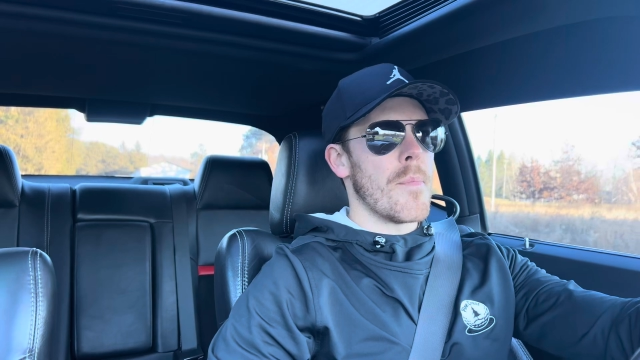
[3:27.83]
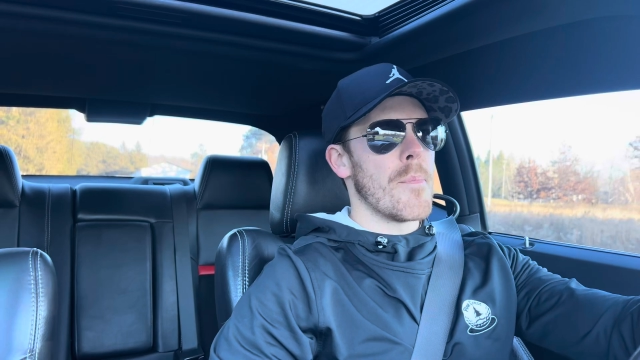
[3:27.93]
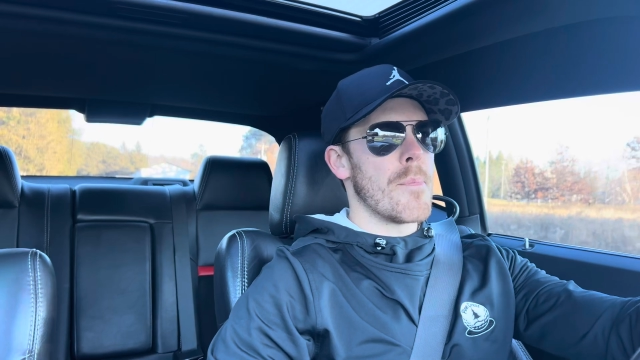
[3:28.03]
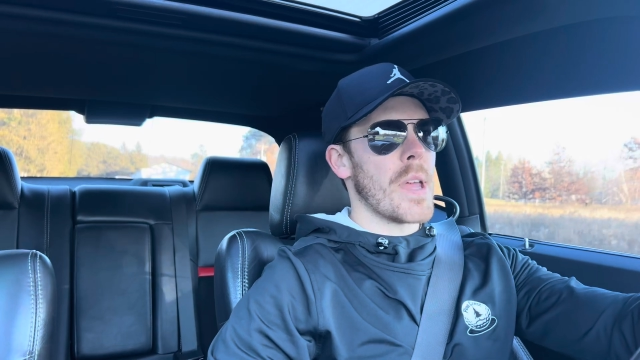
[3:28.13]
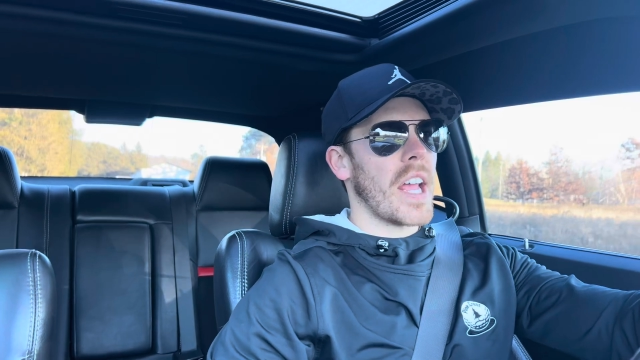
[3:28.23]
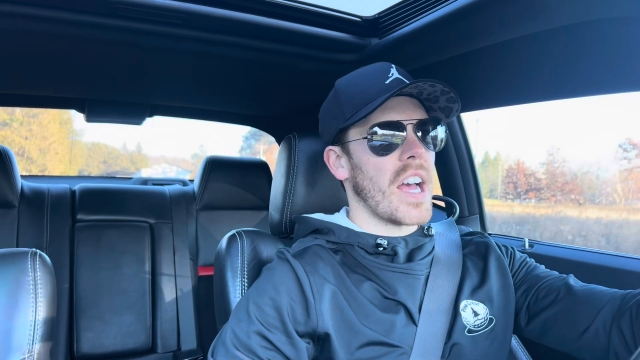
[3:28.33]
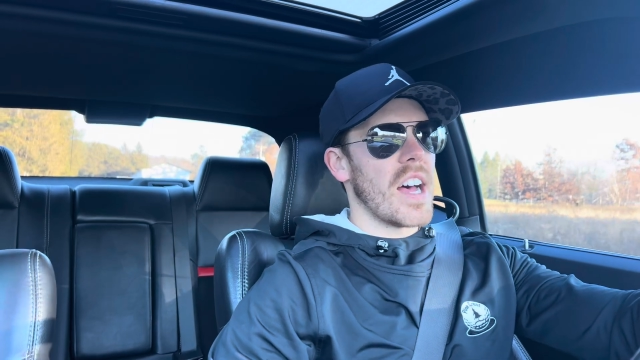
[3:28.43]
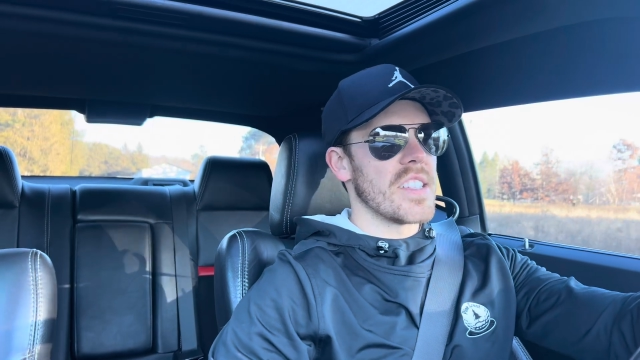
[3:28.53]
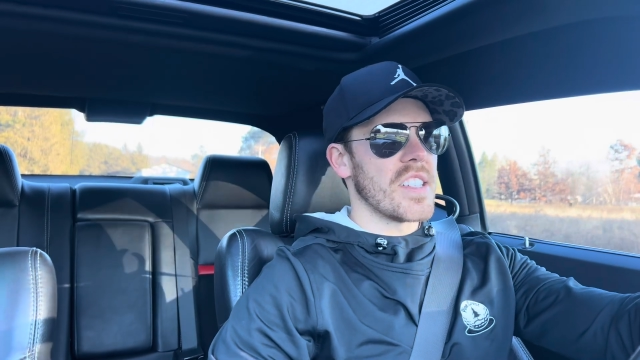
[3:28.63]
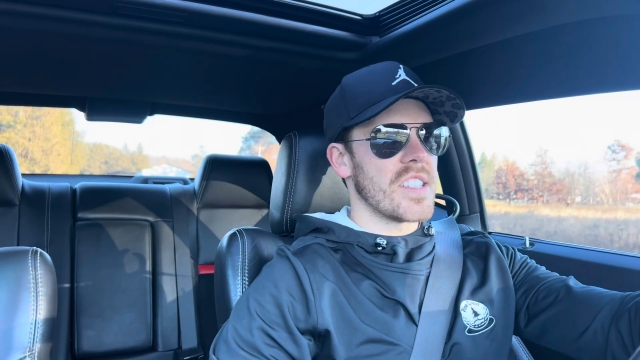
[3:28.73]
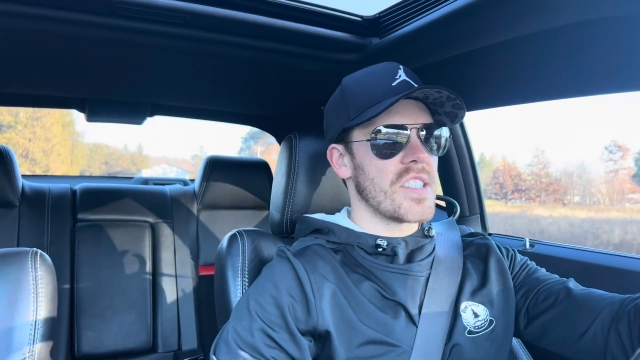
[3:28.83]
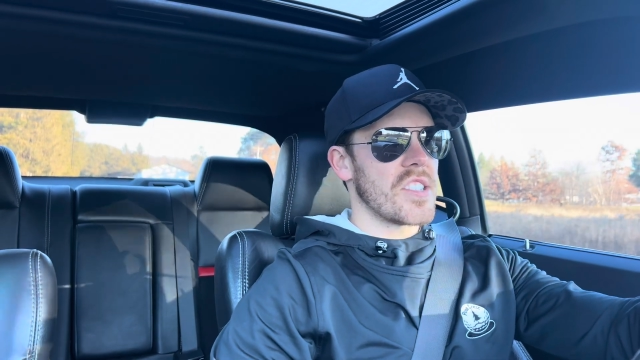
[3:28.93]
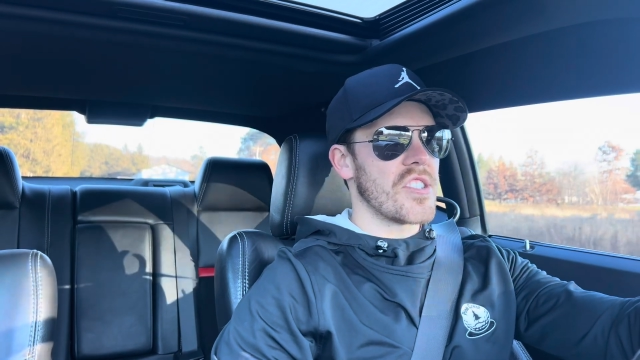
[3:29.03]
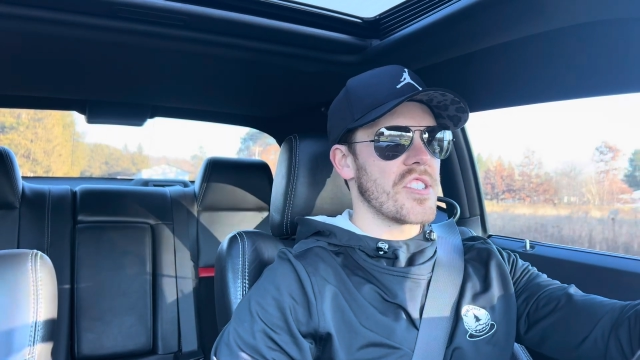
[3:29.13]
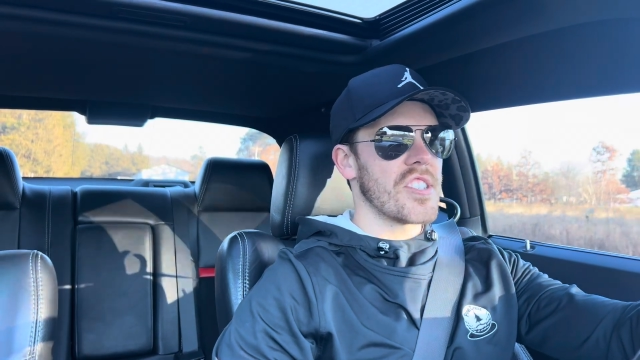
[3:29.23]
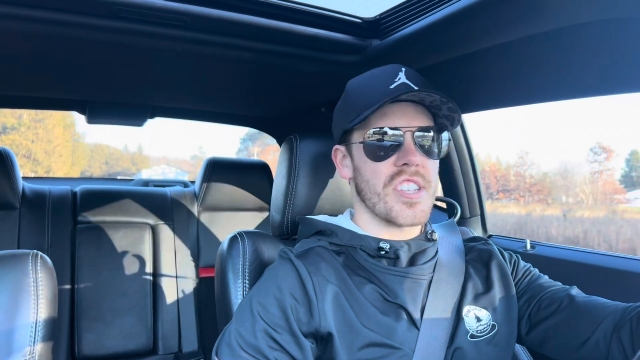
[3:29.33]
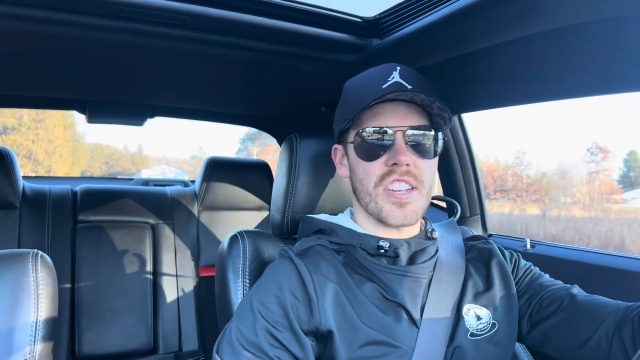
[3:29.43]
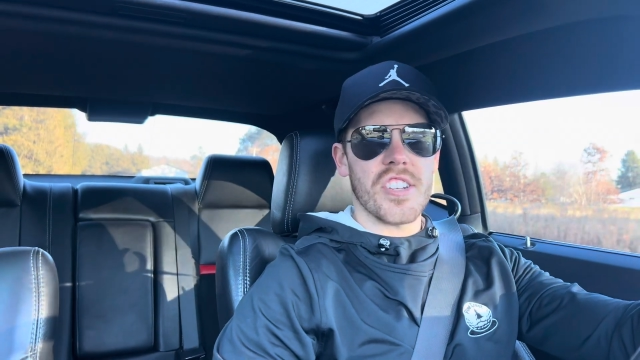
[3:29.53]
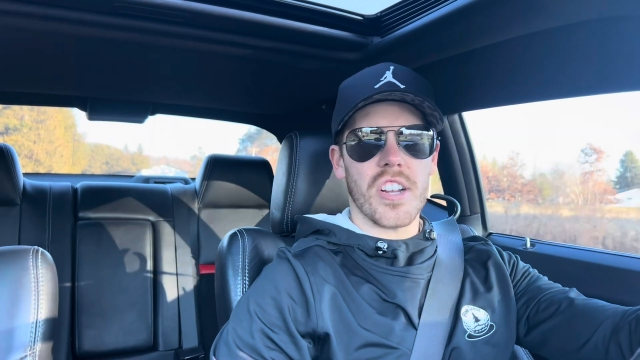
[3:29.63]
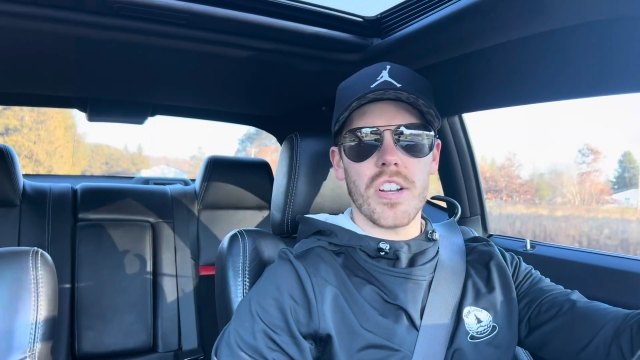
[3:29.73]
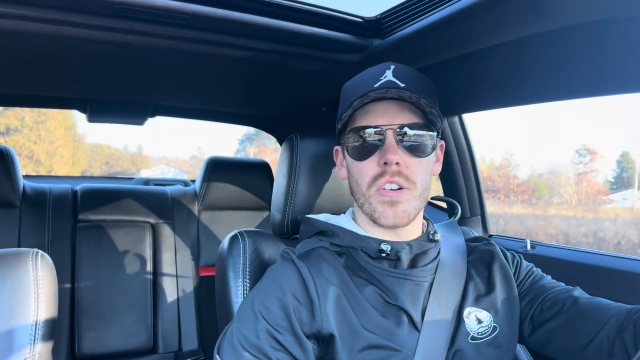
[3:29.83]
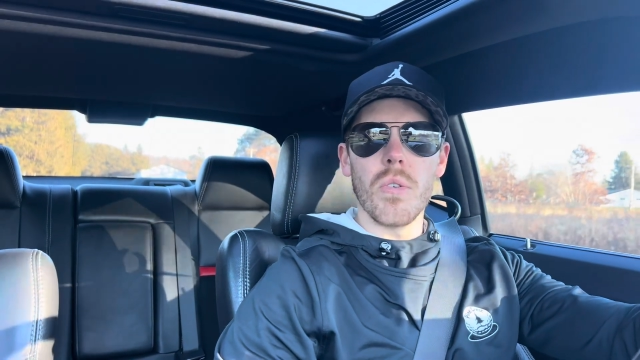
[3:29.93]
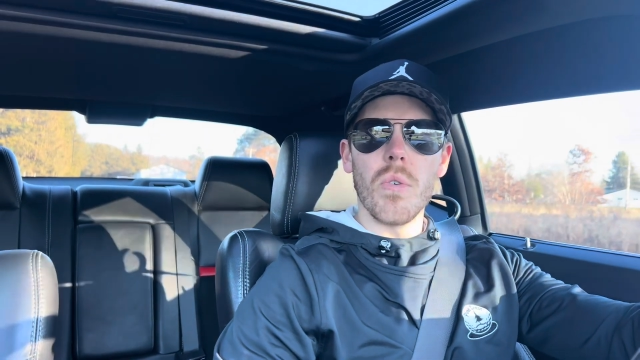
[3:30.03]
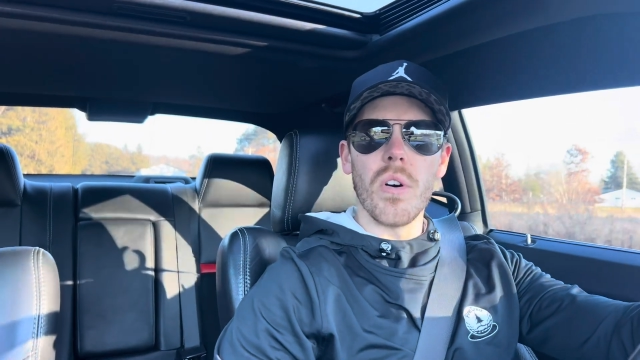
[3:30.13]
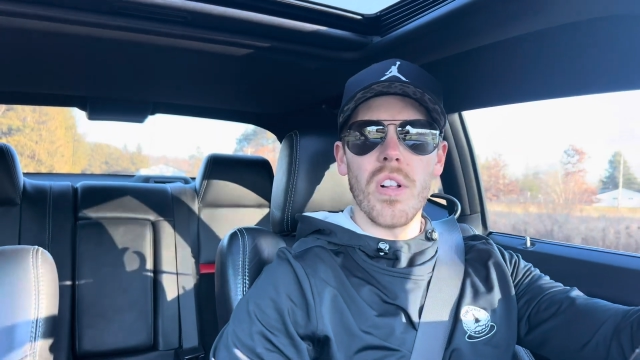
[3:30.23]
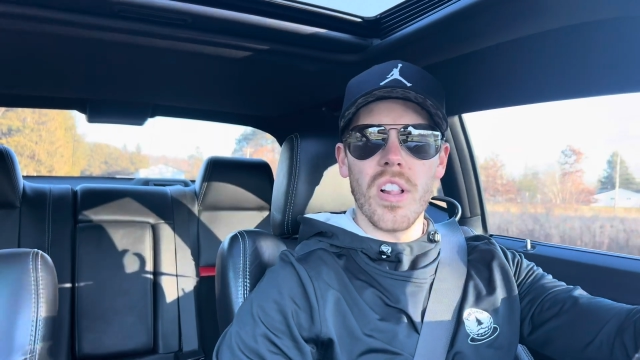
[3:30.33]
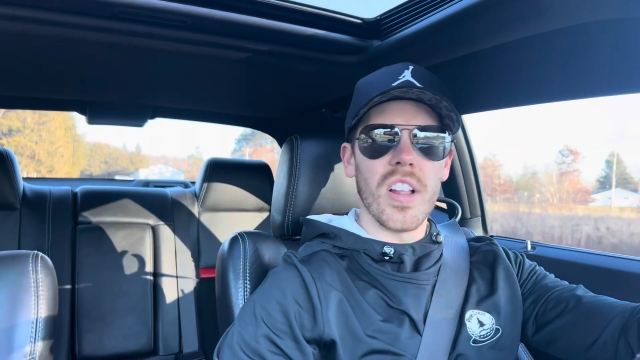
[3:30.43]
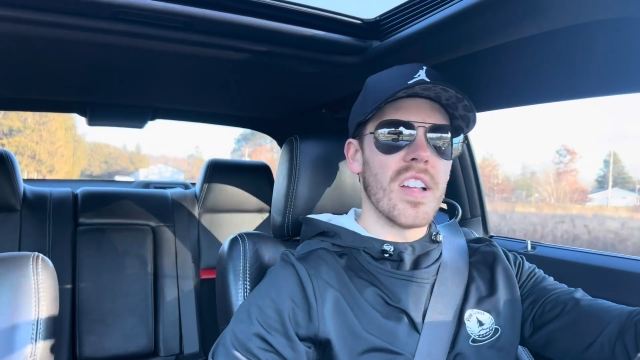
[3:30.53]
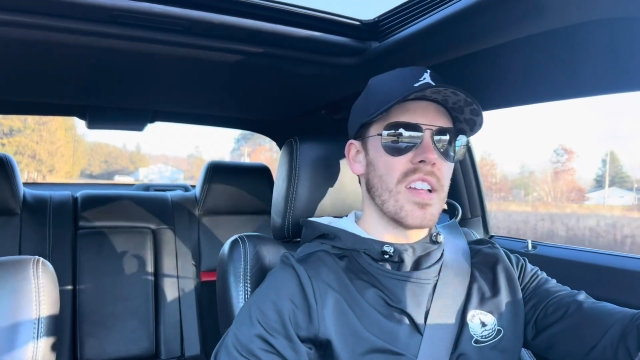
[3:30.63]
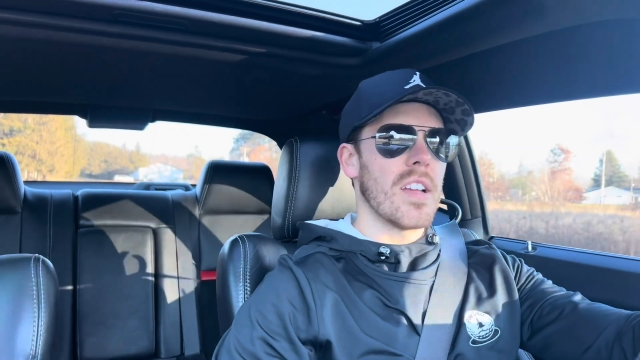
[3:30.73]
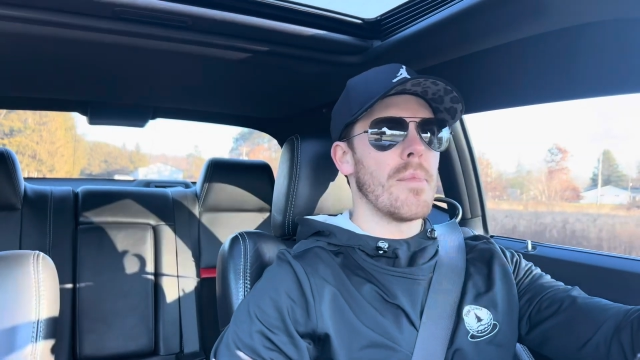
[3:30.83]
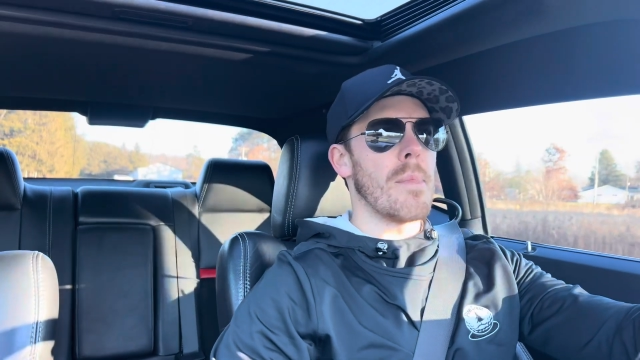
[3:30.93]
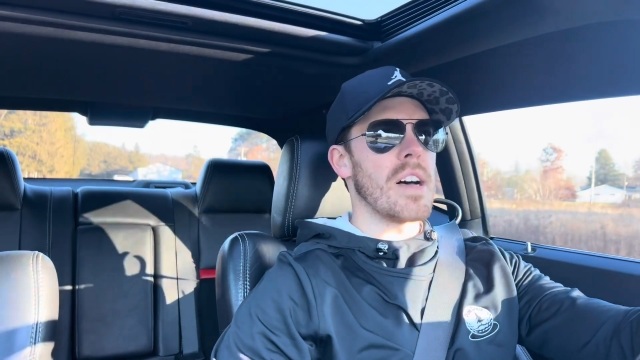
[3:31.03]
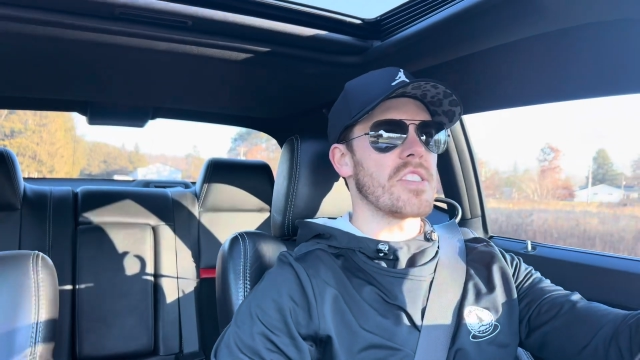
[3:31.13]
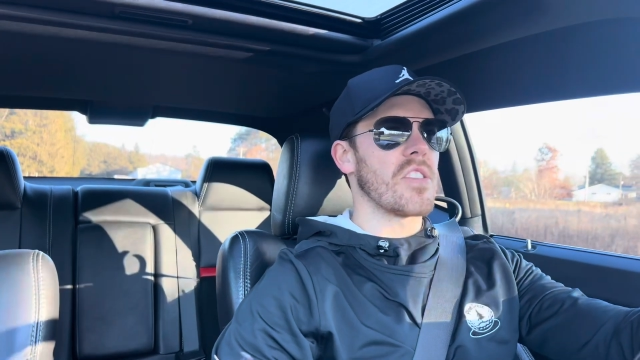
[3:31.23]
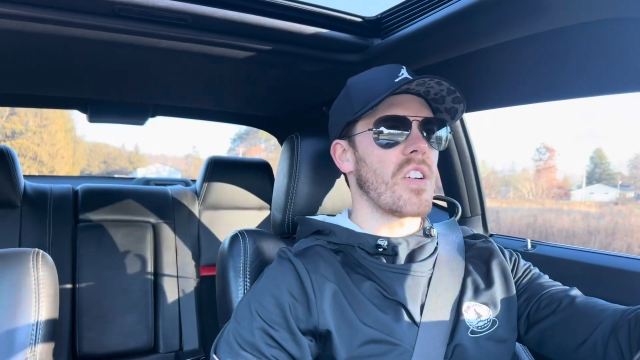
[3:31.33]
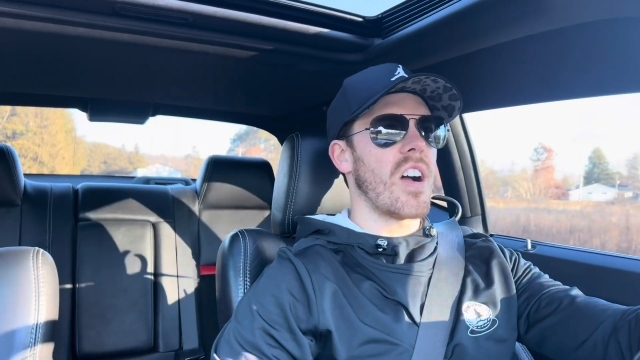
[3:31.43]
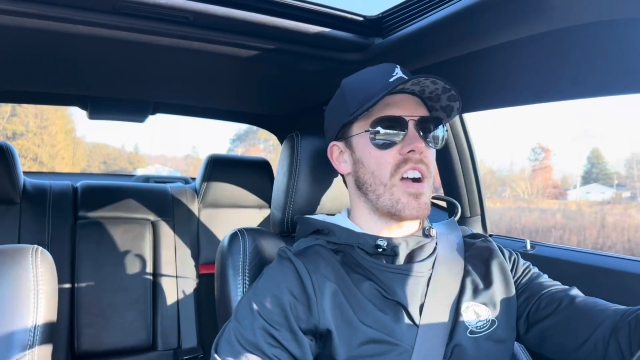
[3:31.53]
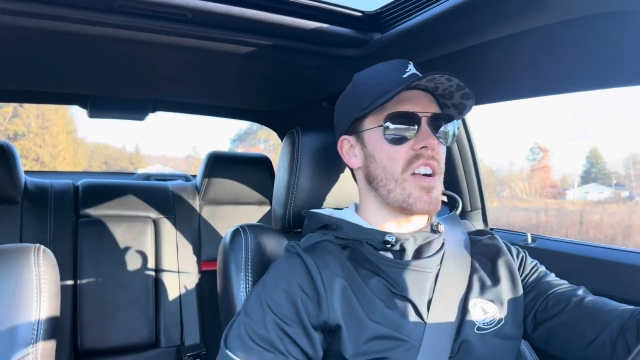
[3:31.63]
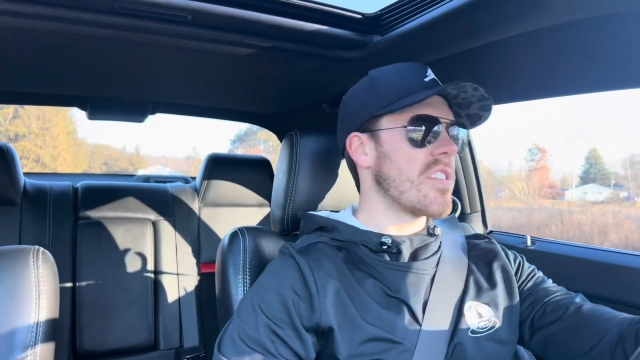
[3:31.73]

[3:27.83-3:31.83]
because it's just such a cool muscle car.